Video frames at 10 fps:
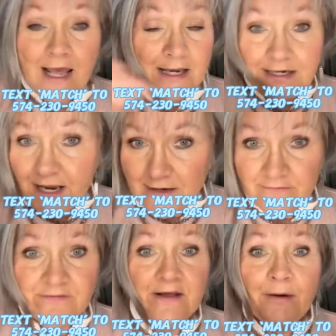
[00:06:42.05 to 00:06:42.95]
and
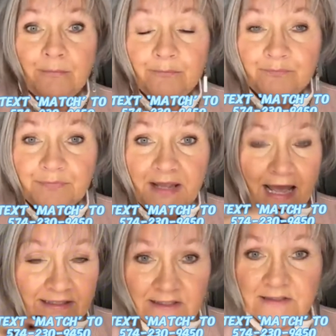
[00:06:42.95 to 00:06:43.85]
none of them
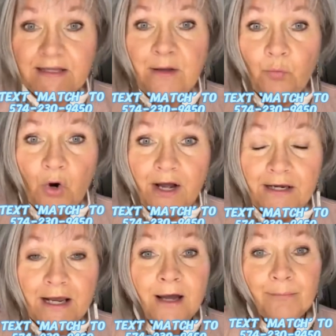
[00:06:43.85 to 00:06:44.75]
had the same
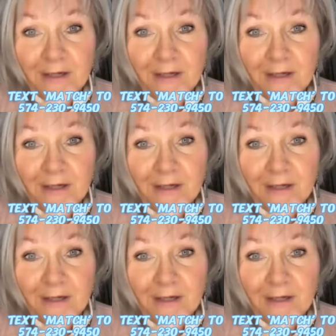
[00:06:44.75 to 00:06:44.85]
one,